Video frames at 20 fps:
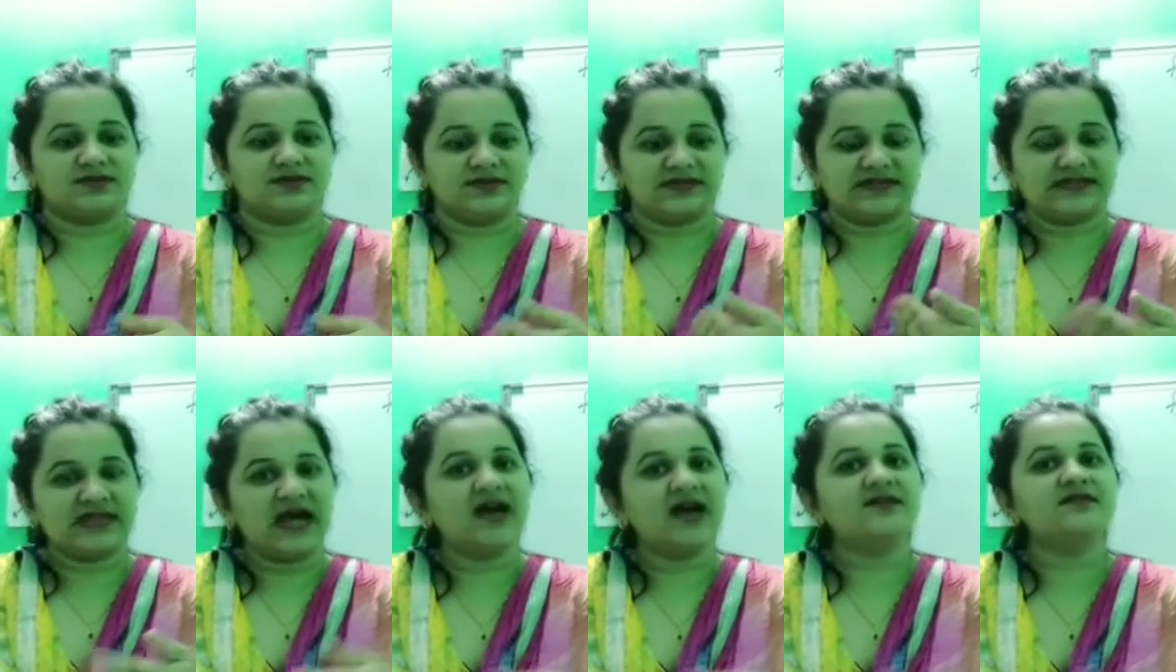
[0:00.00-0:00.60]

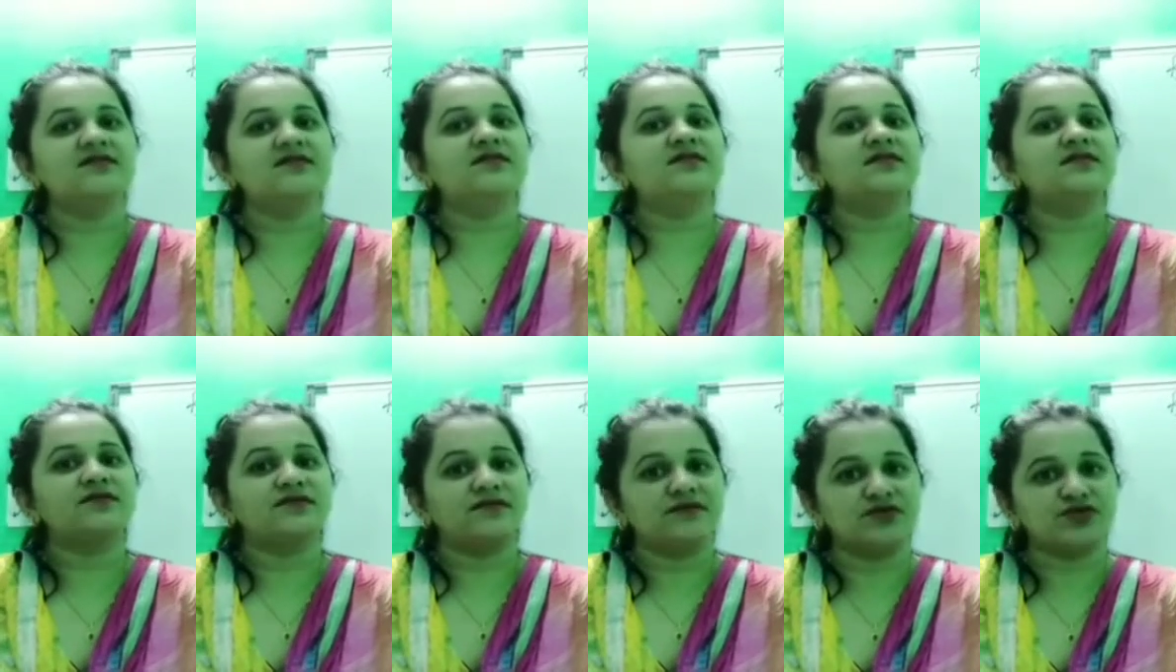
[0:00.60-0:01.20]
start
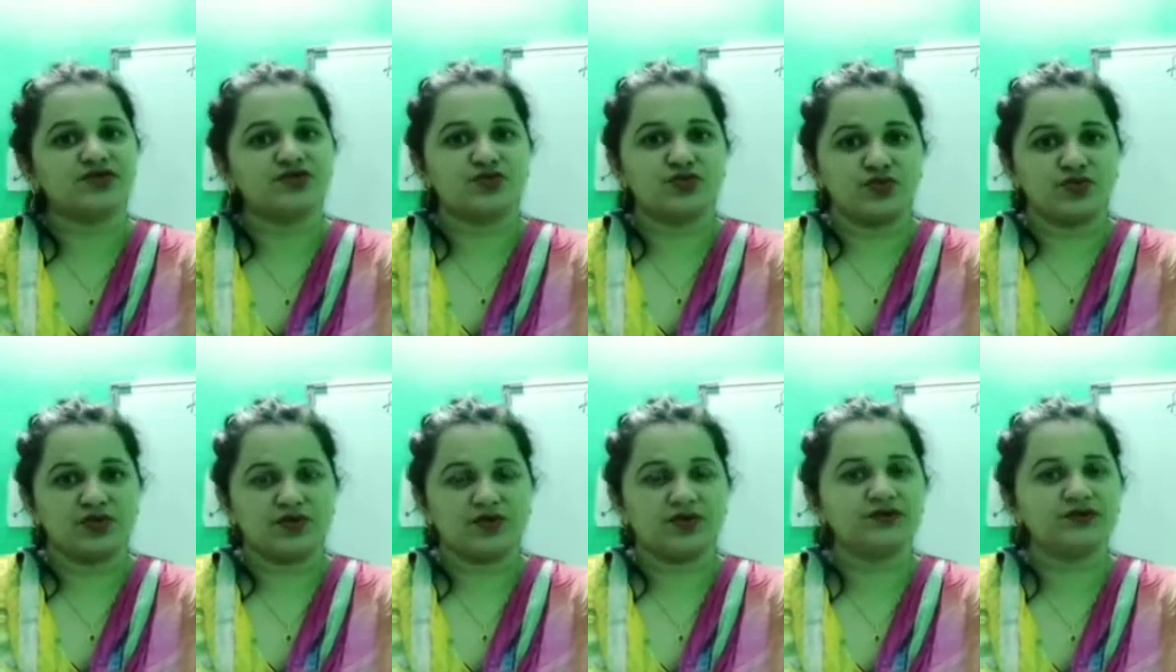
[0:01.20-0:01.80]
the revision
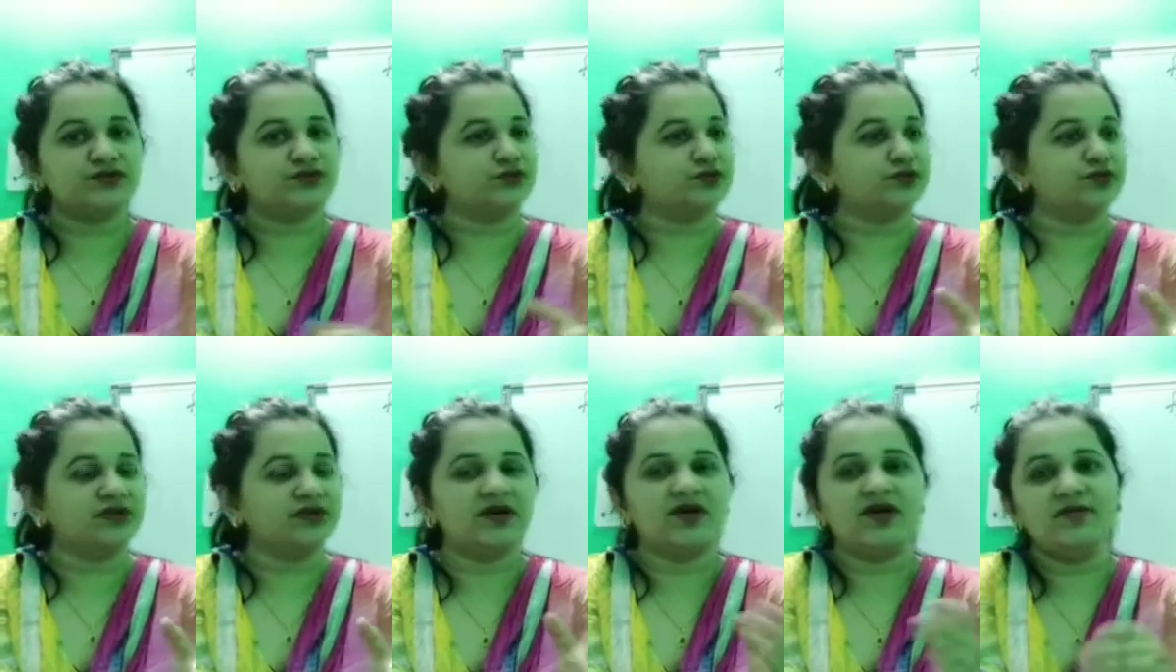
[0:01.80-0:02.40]
work through
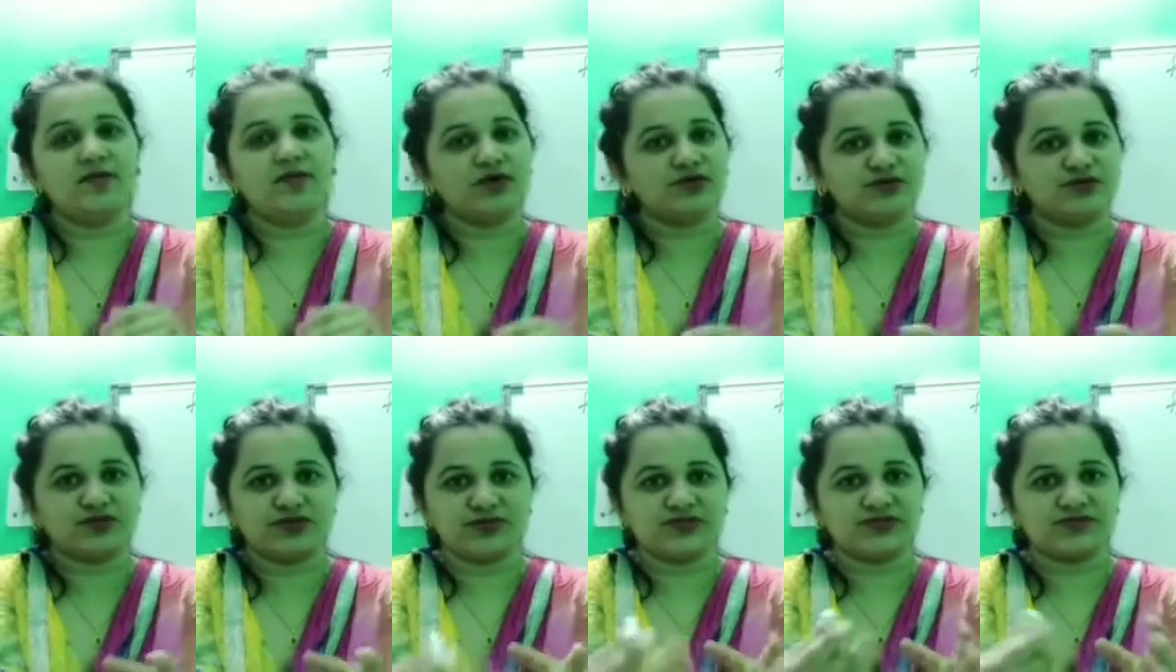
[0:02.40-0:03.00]
the
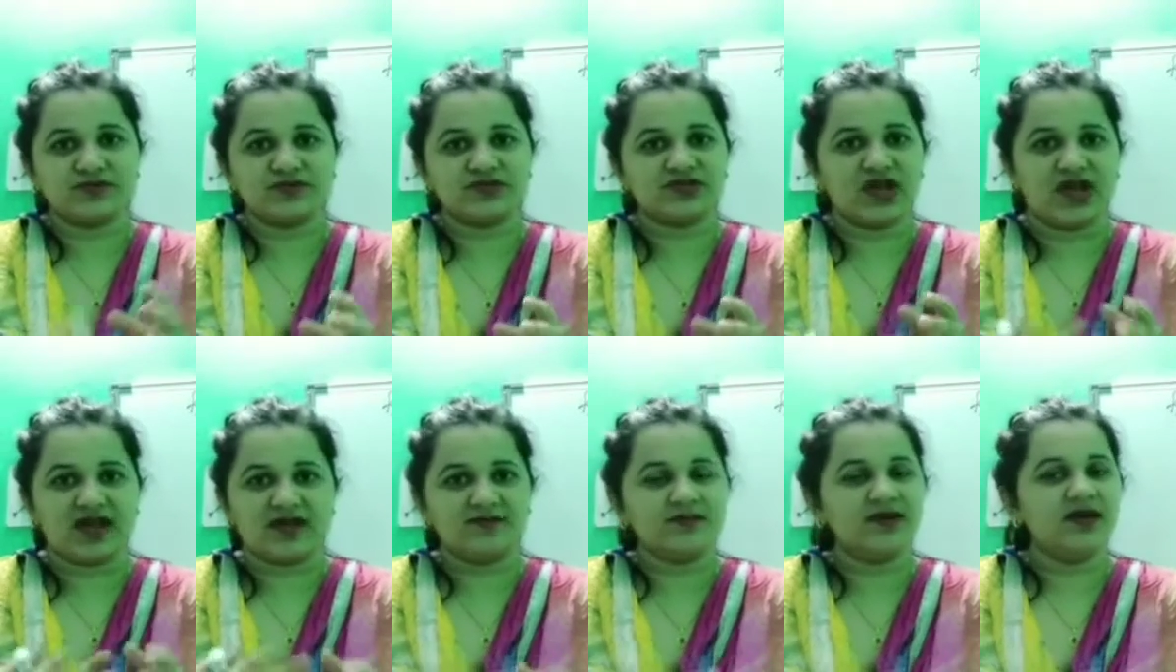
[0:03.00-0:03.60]
modules which
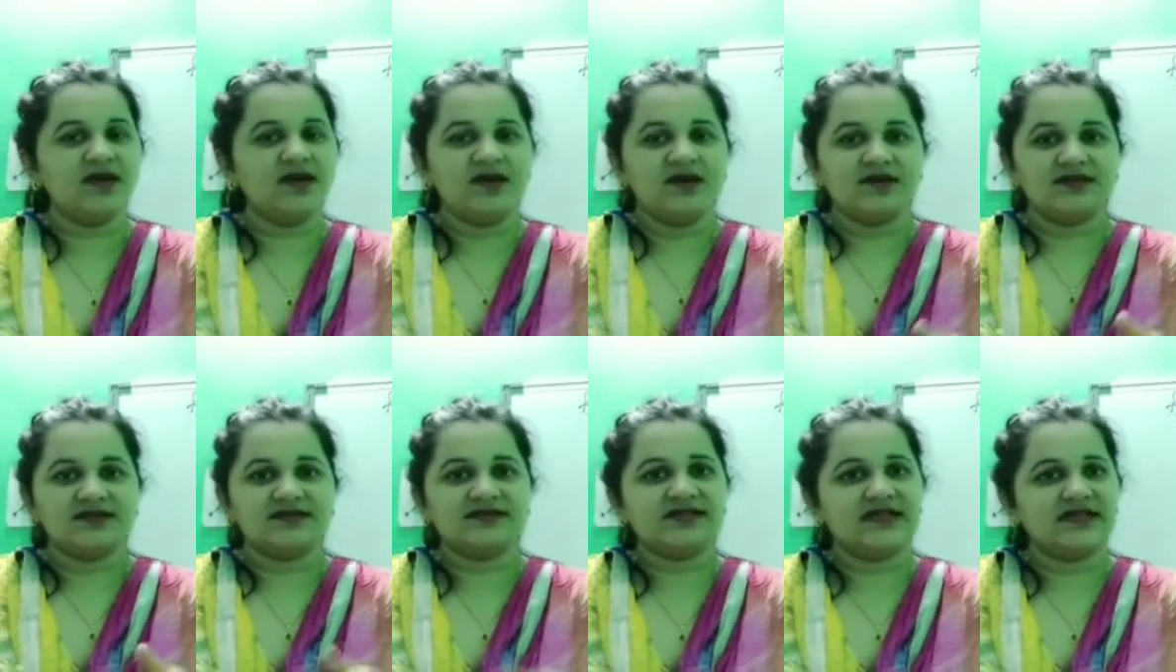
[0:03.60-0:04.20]
I am
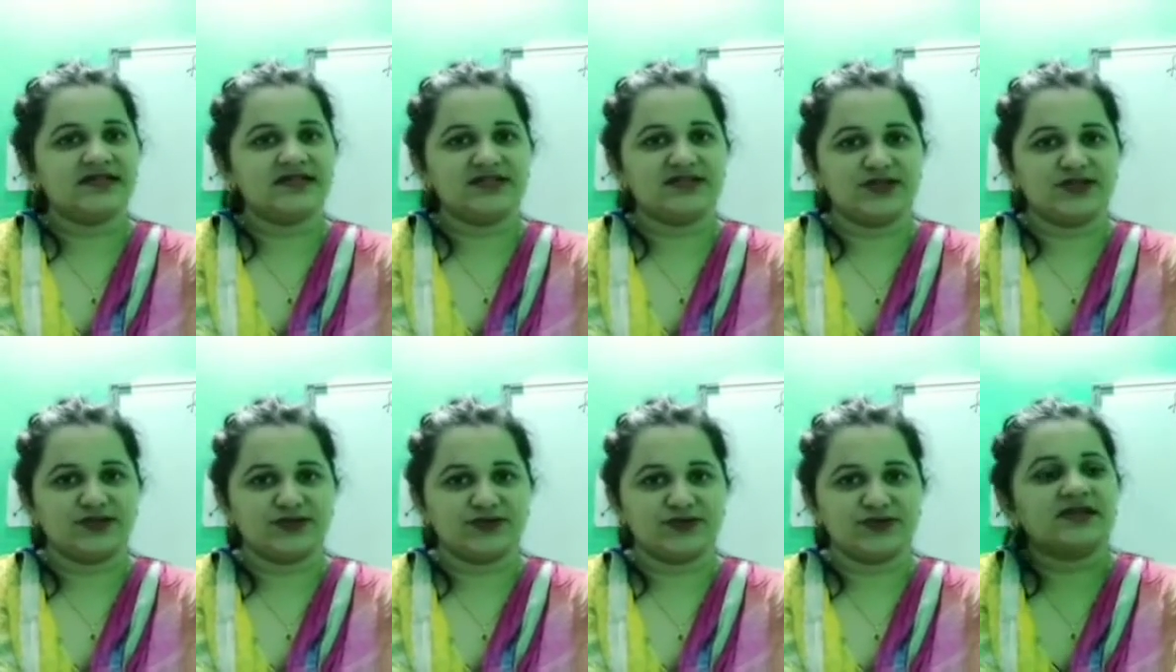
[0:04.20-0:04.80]
sending
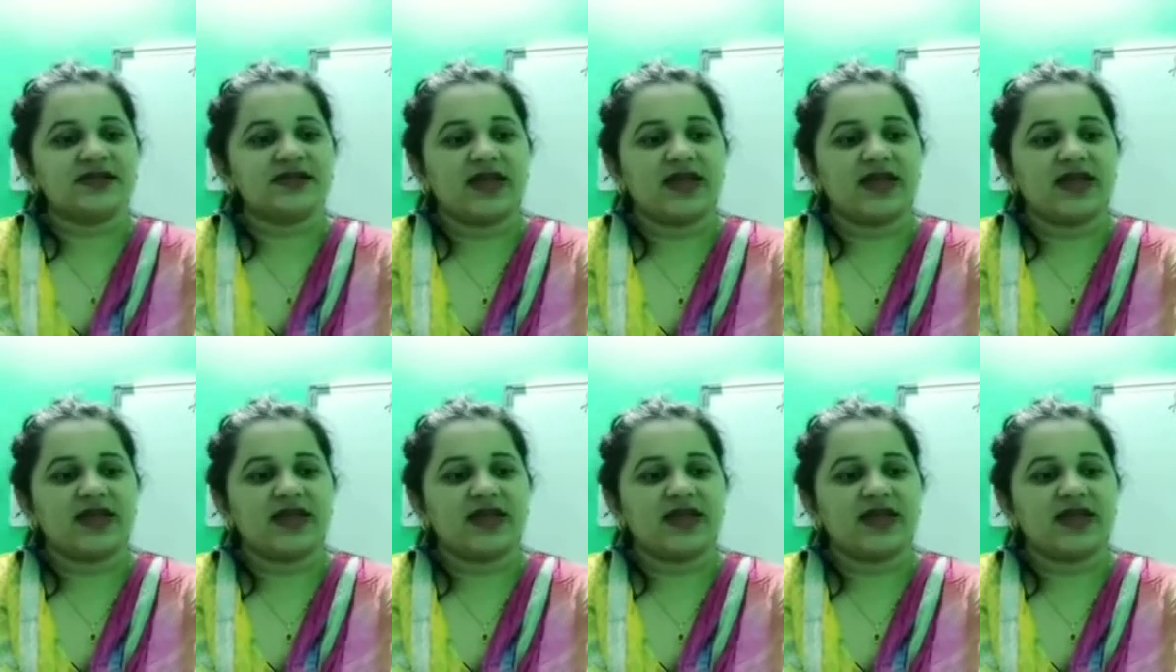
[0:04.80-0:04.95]
you.